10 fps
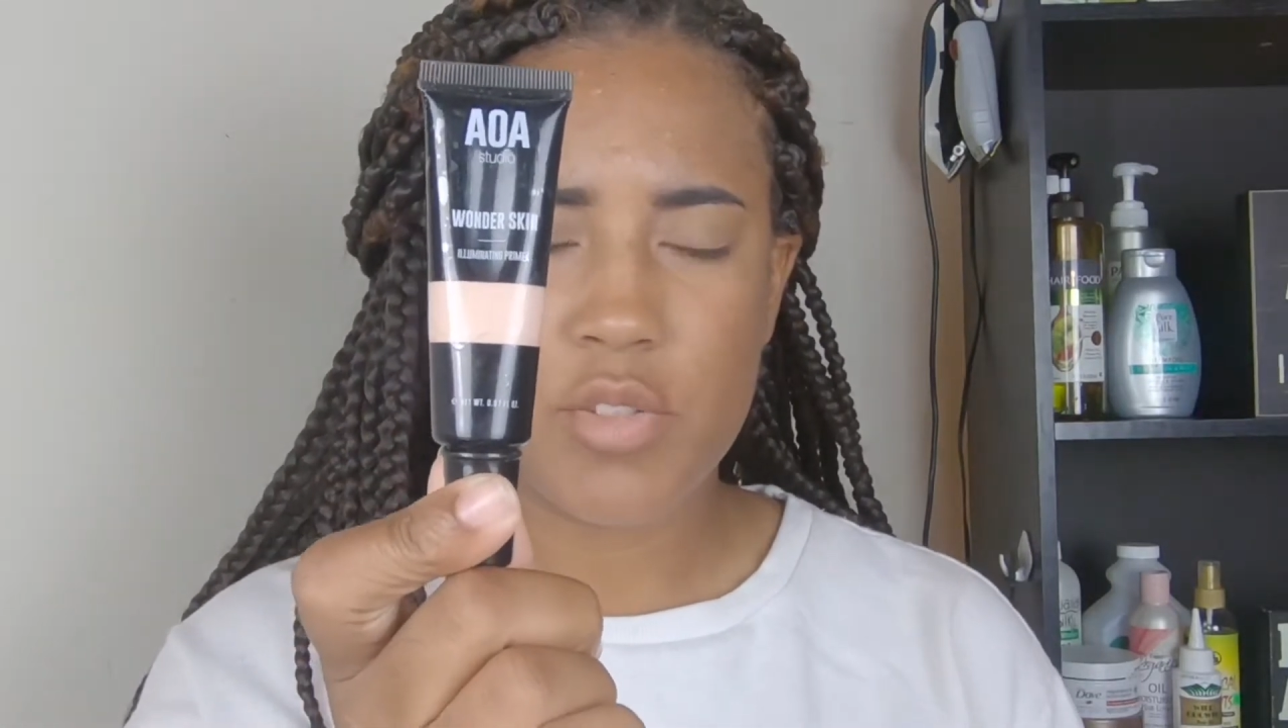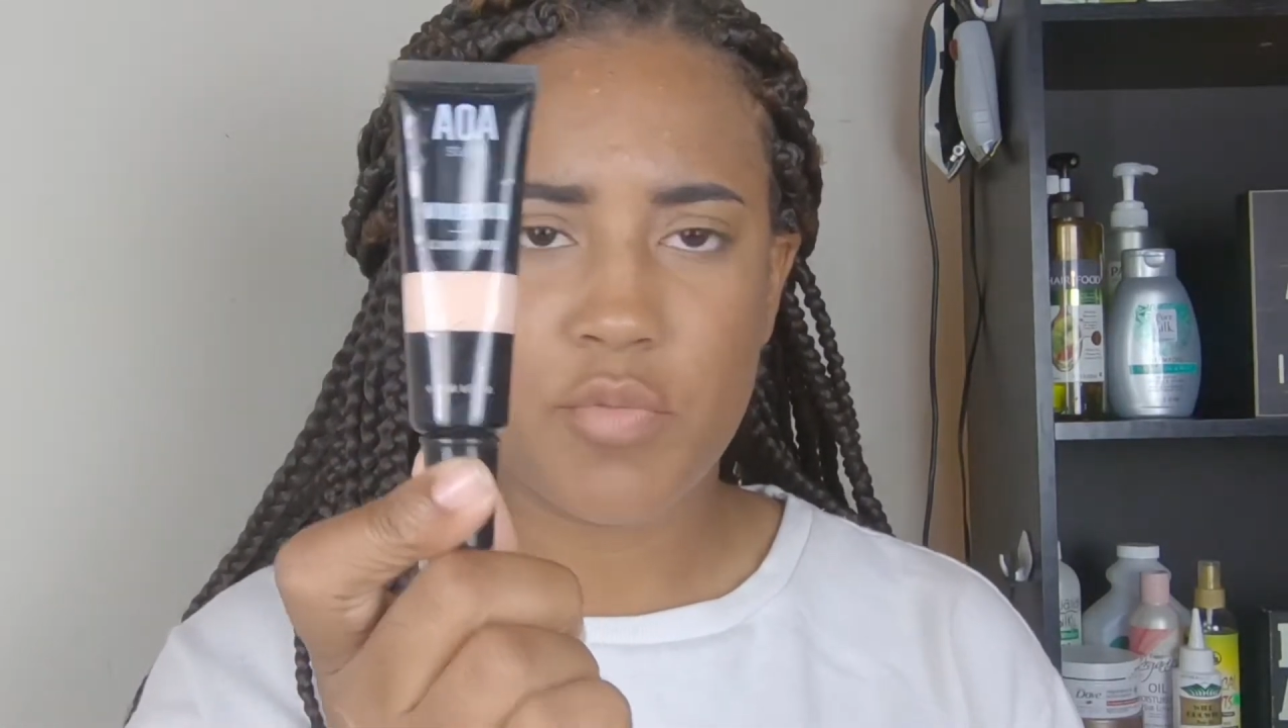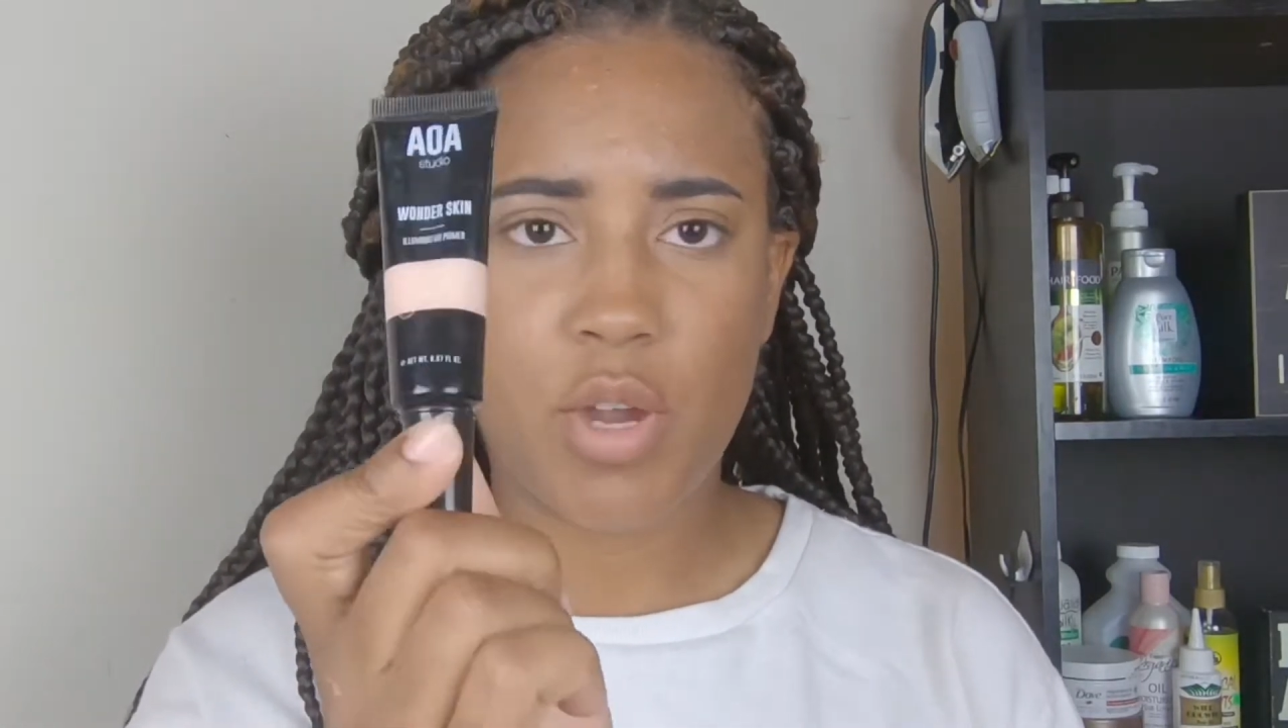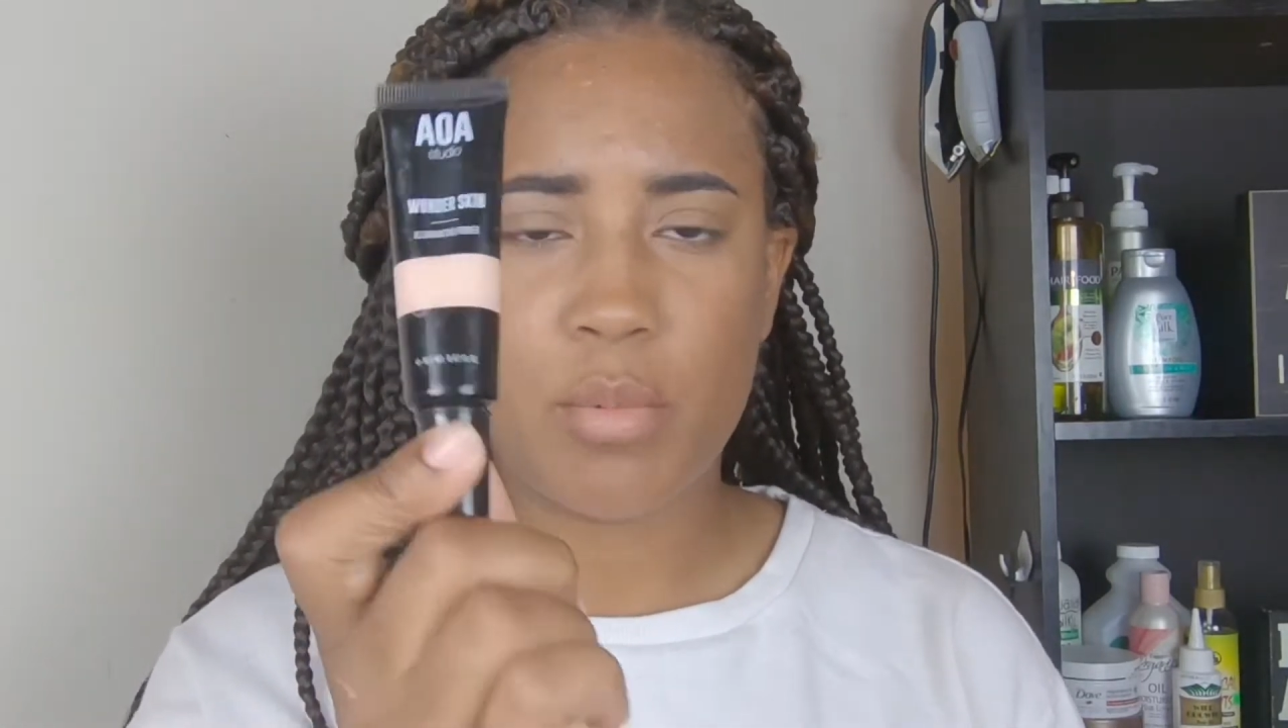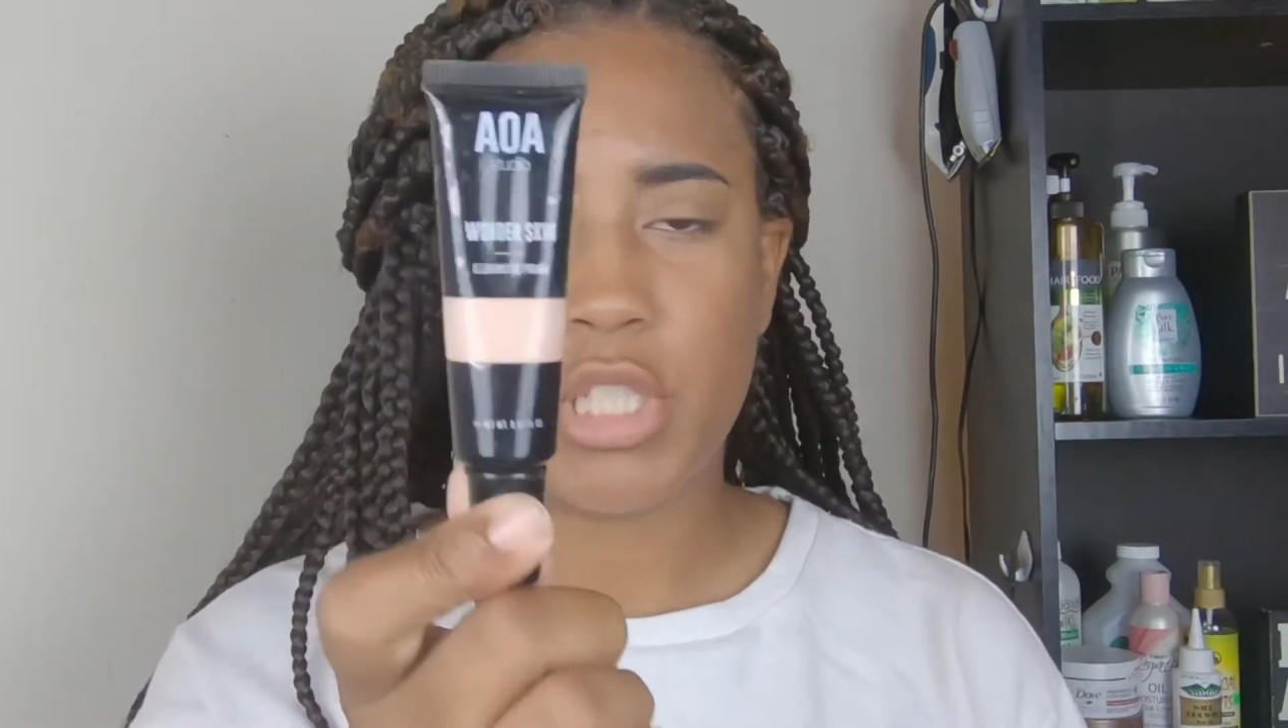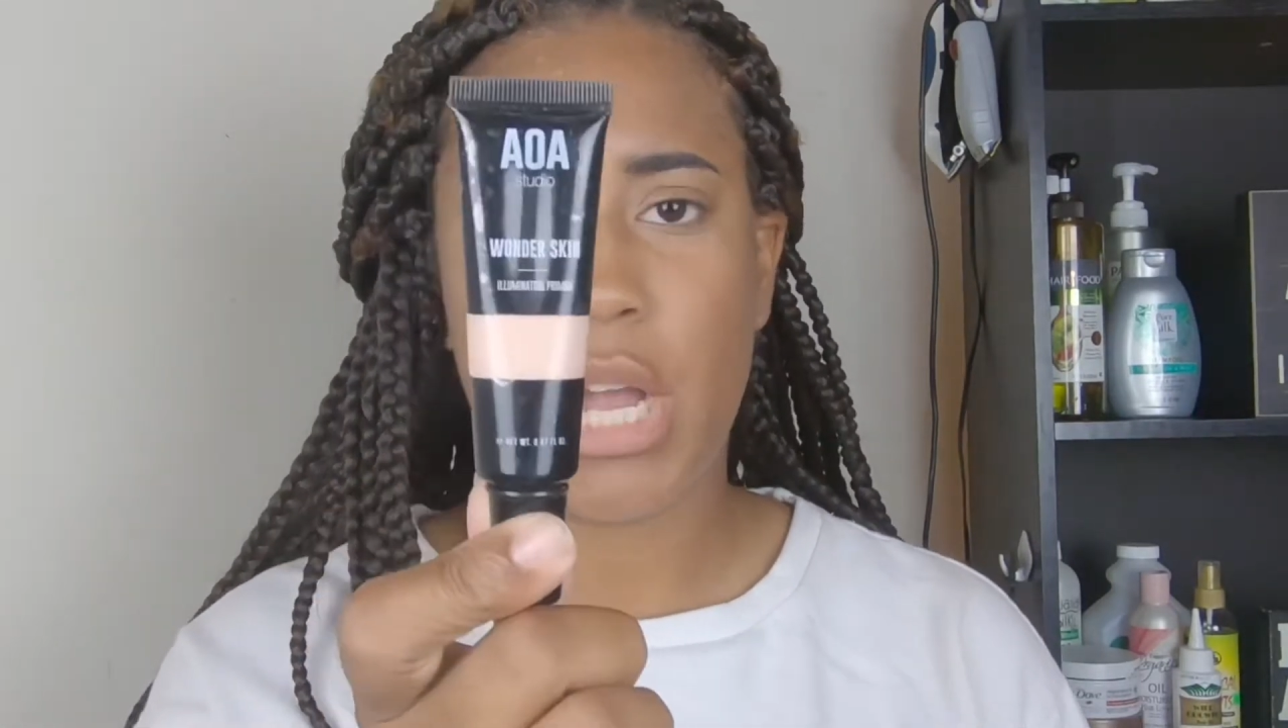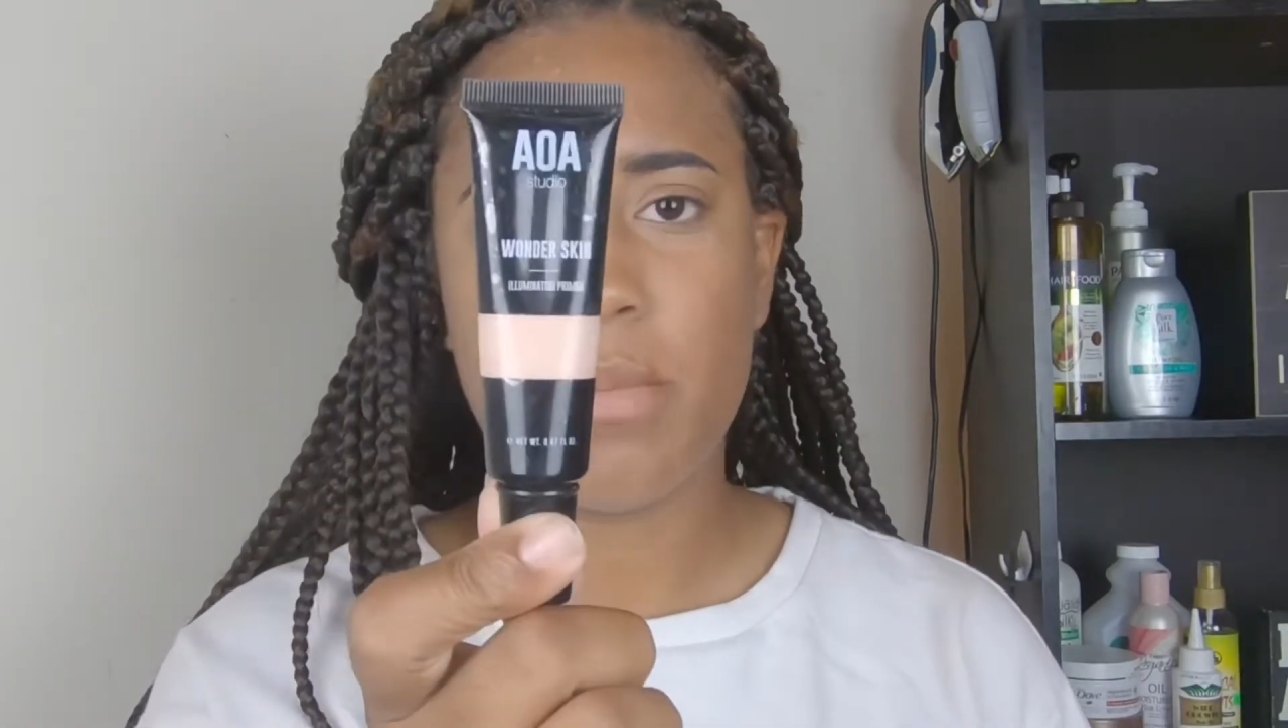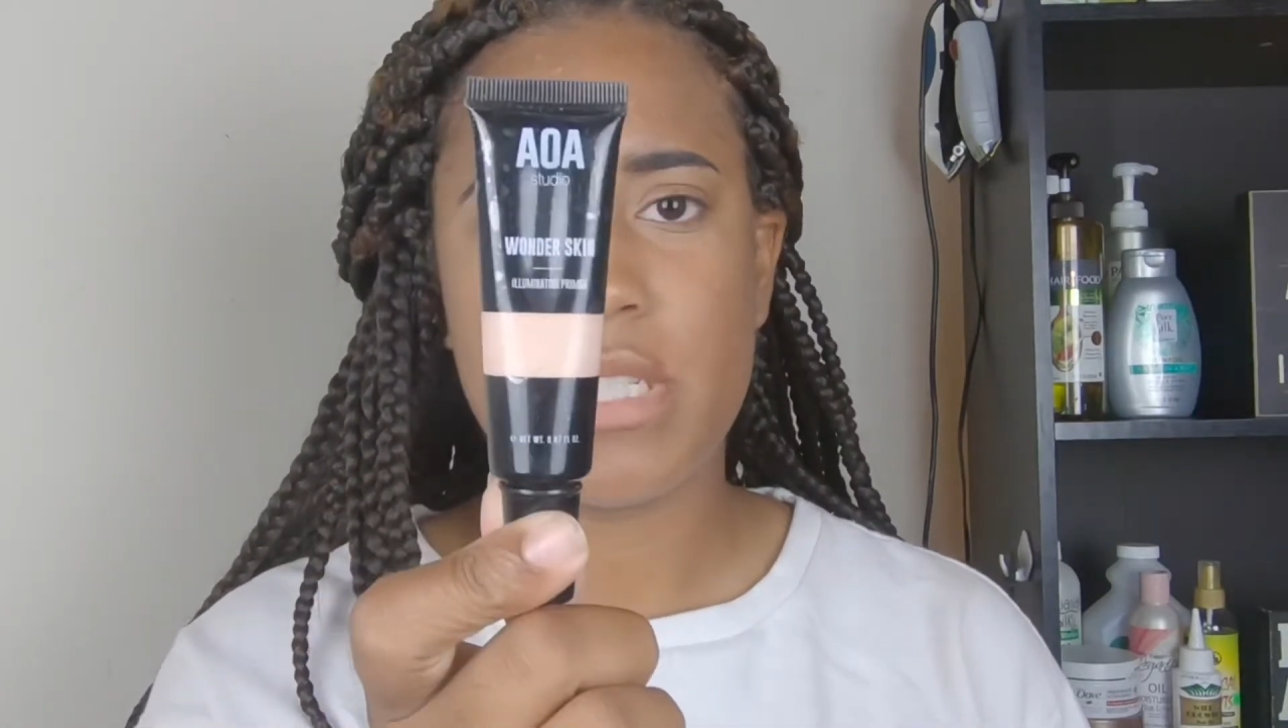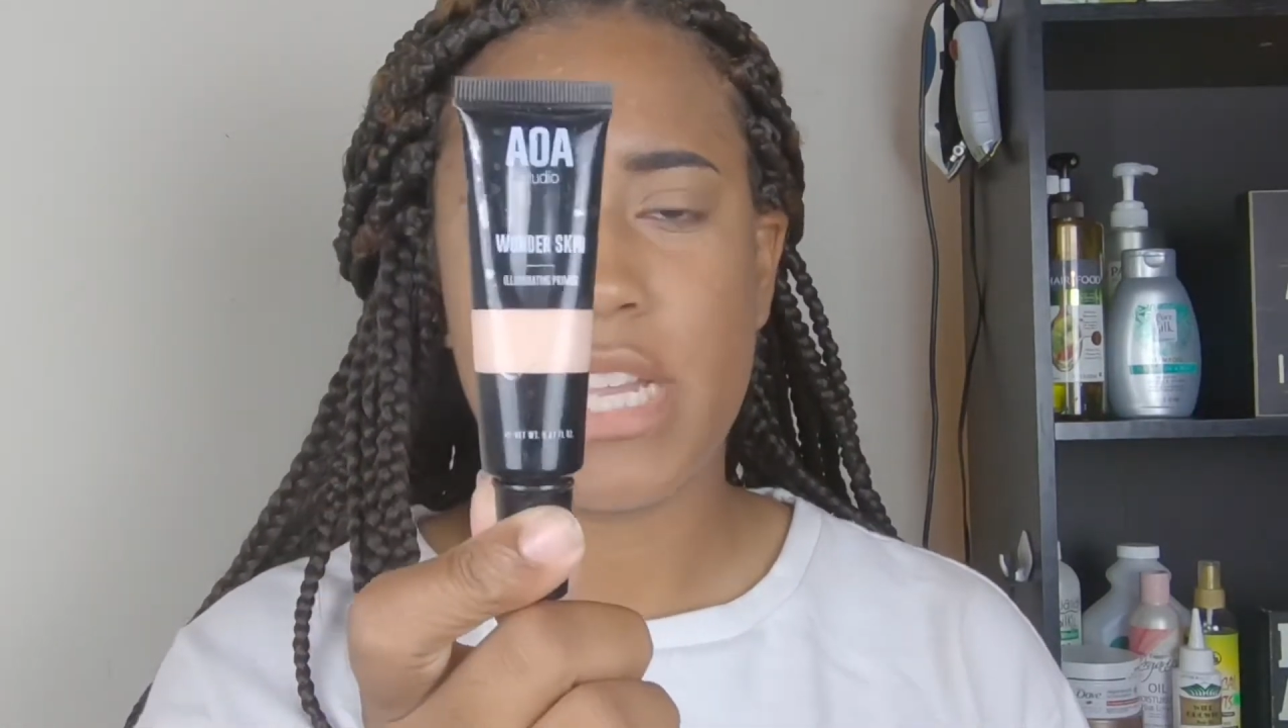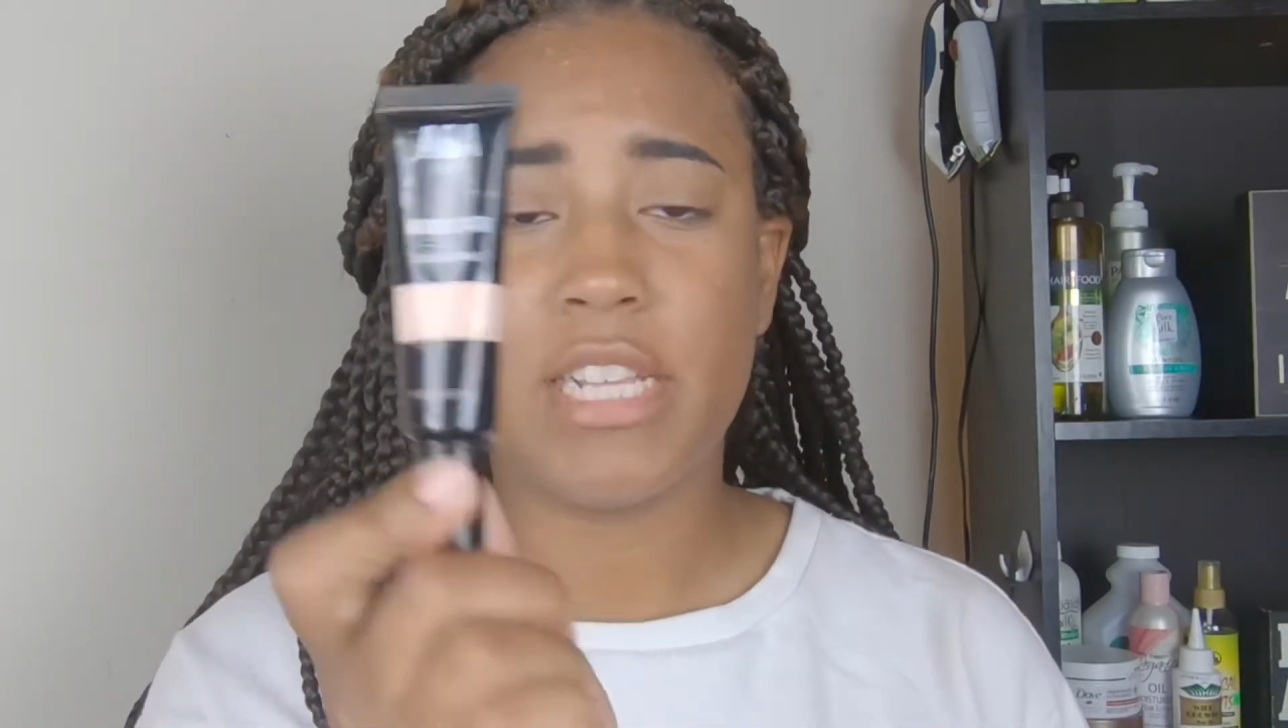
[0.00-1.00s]
from Shop
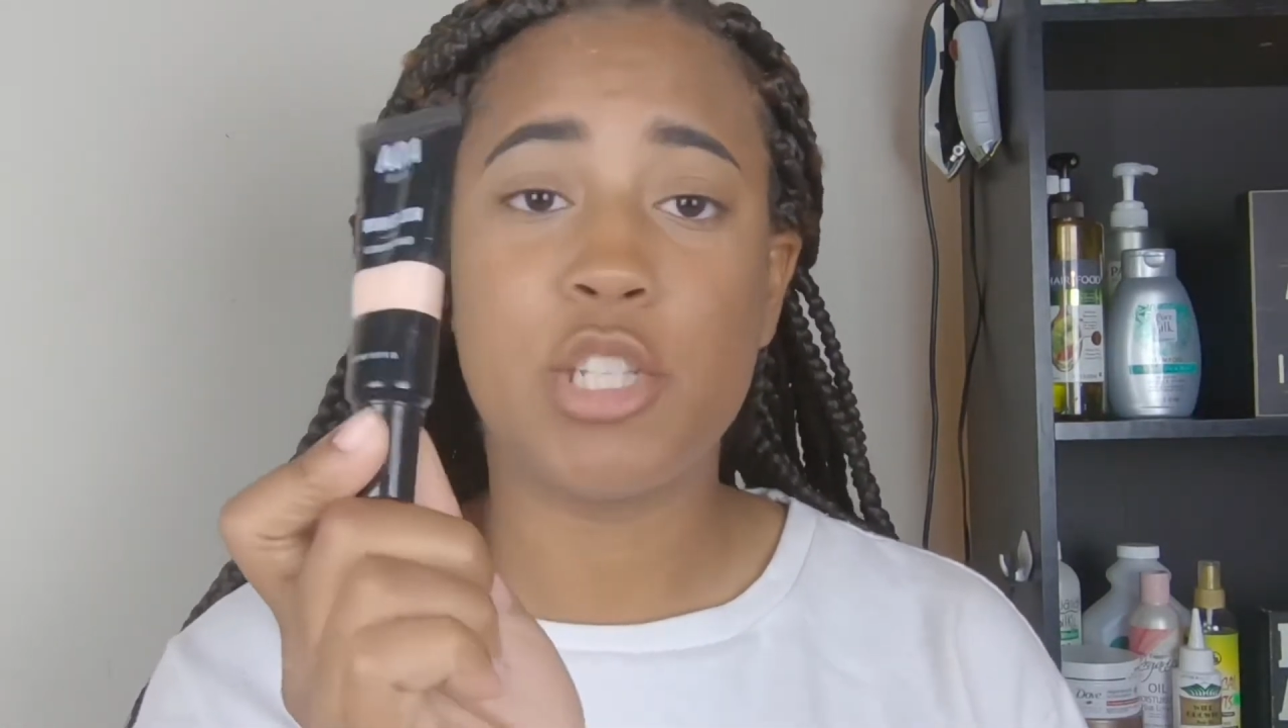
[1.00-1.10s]
Miss A.